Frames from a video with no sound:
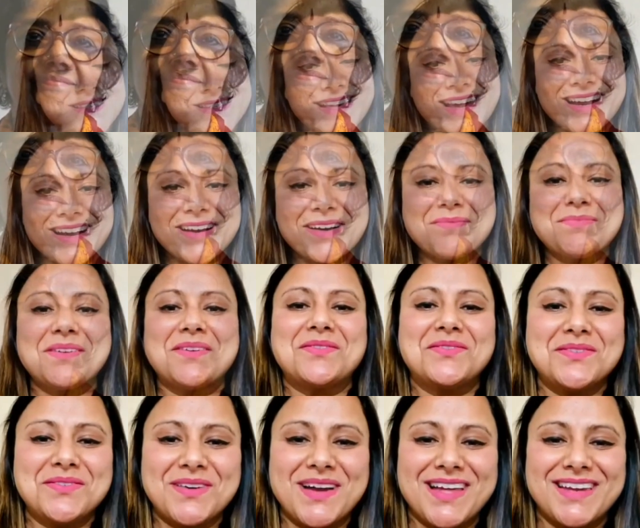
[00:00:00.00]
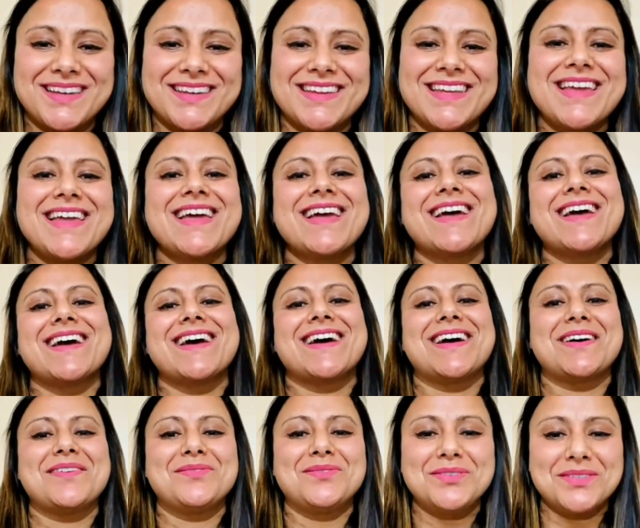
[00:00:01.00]
Hi everyone.
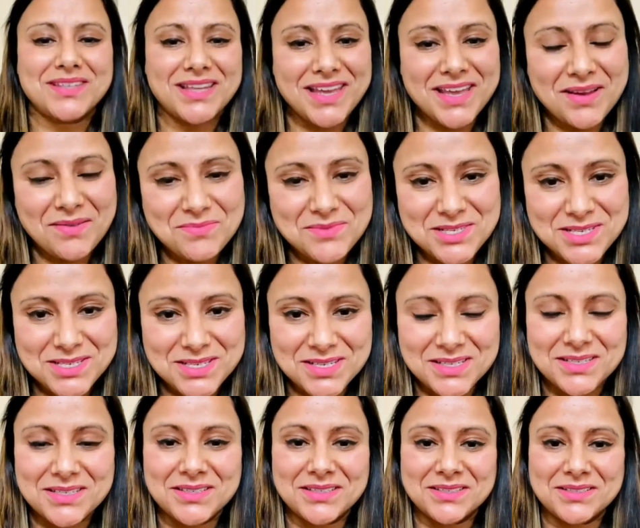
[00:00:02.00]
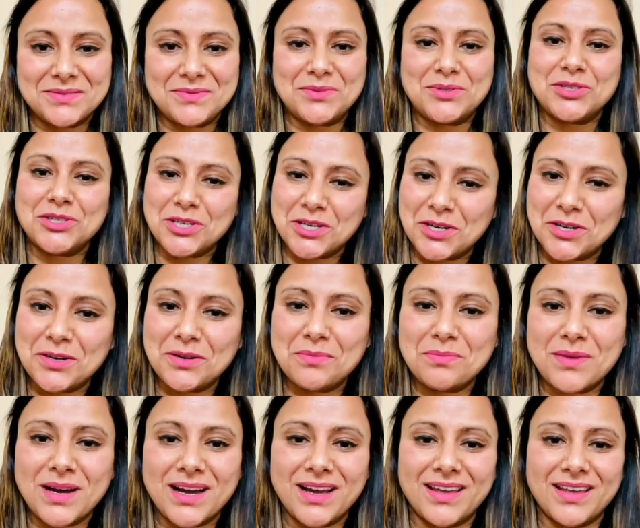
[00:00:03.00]
Today I'm just gonna share
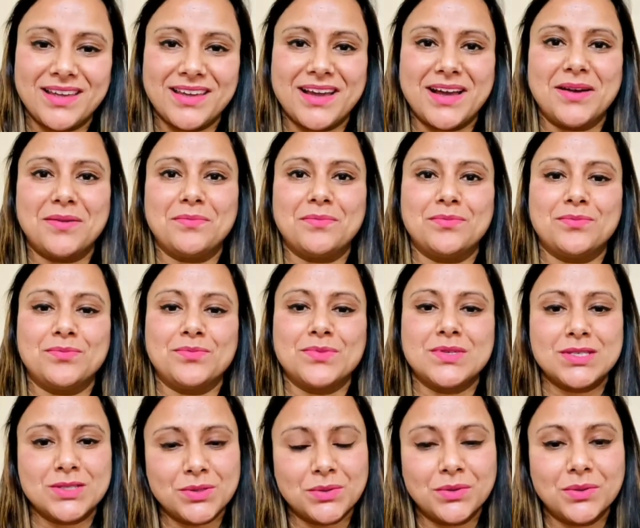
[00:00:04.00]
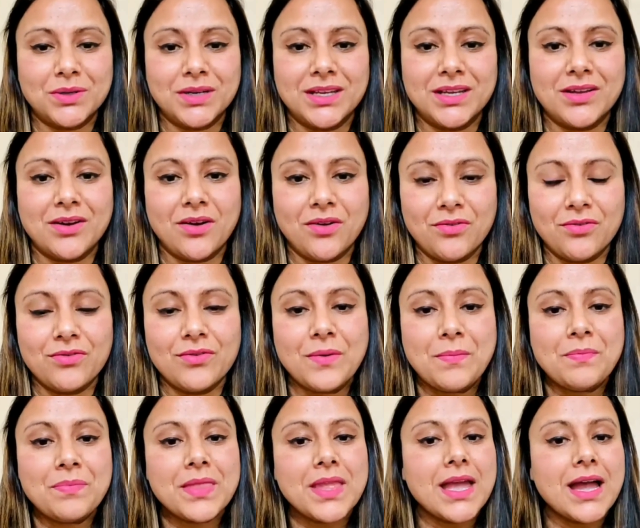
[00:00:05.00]
my story of
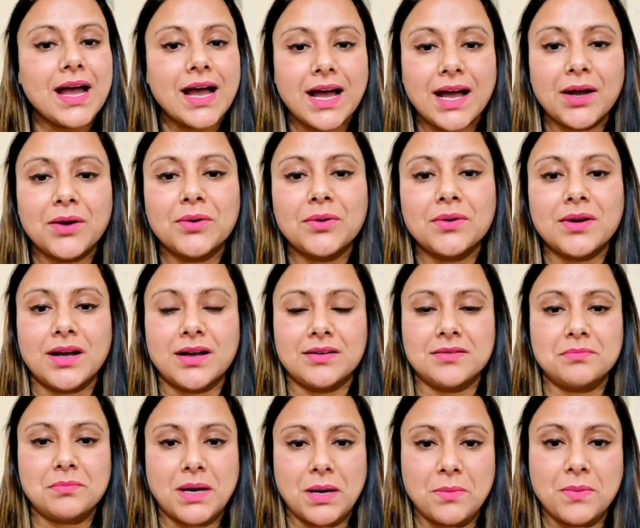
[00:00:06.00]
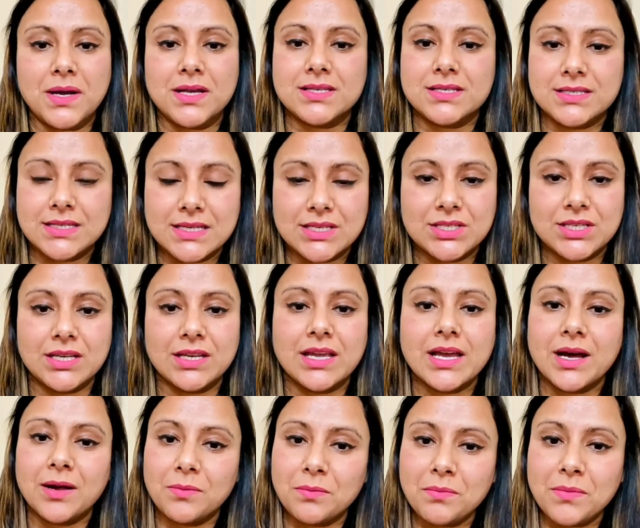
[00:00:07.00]
how Baba's teaching
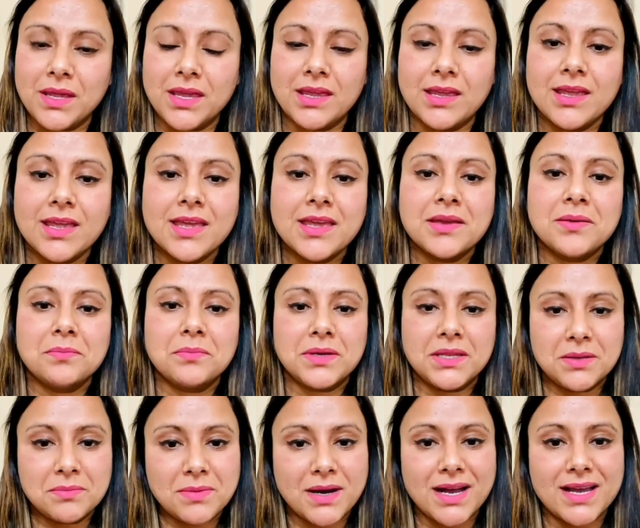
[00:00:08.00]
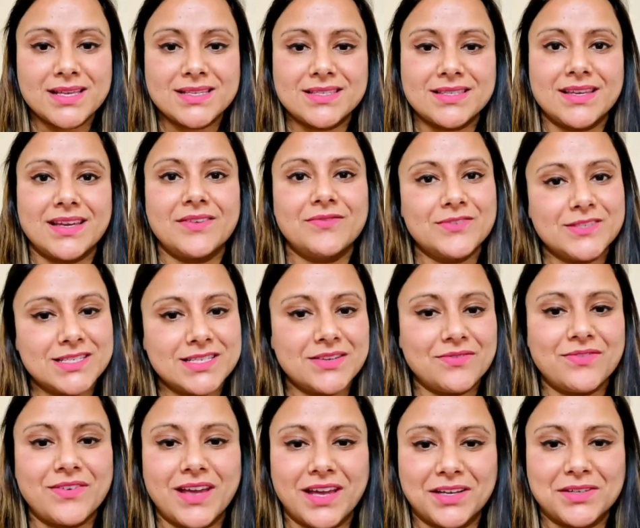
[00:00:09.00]
helped me minimize the adverse
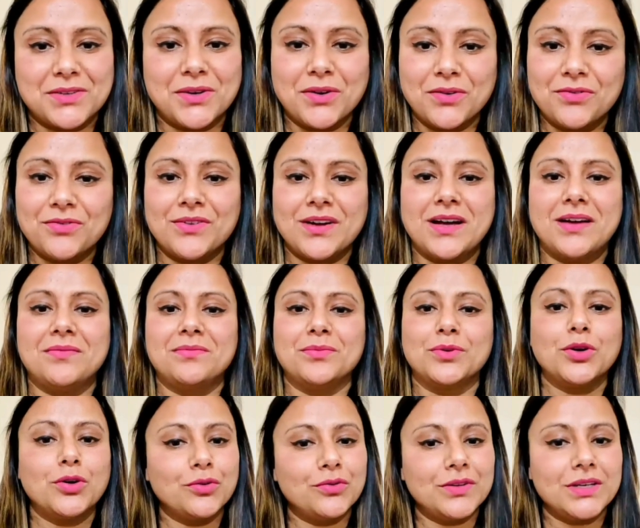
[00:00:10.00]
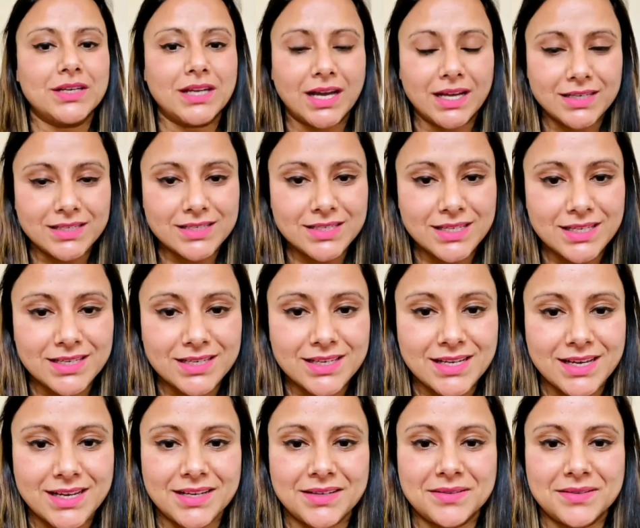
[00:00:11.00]
effect of COVID-19.